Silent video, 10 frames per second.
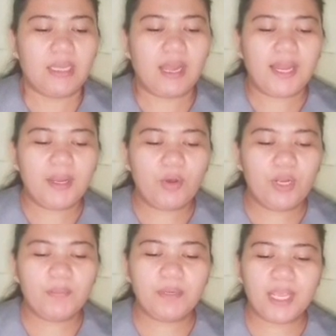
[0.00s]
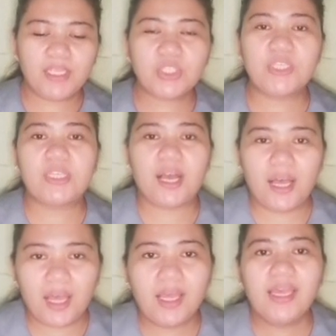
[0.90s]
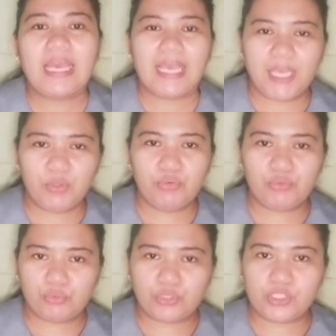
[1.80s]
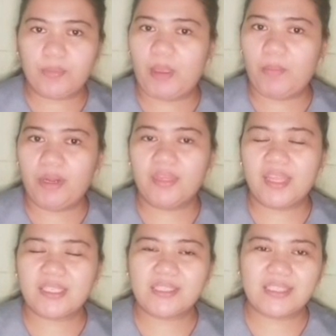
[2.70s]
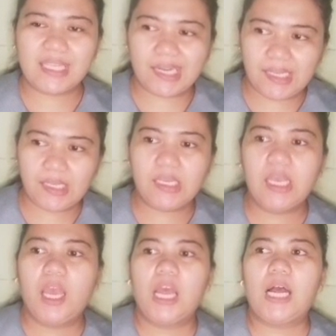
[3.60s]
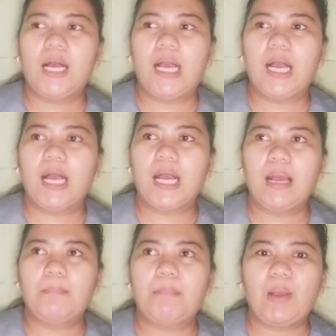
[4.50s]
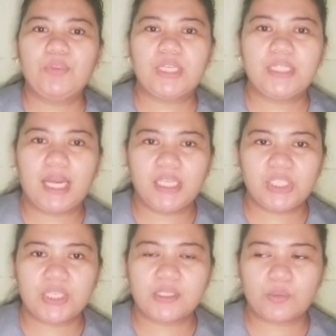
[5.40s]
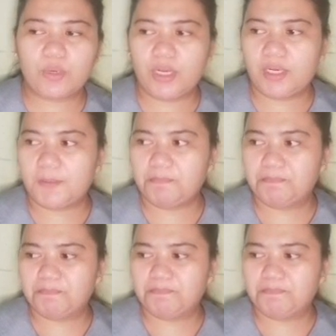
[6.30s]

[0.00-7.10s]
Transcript: The Karakoram range and the Hindu Kush. Remember, these three mountain ranges were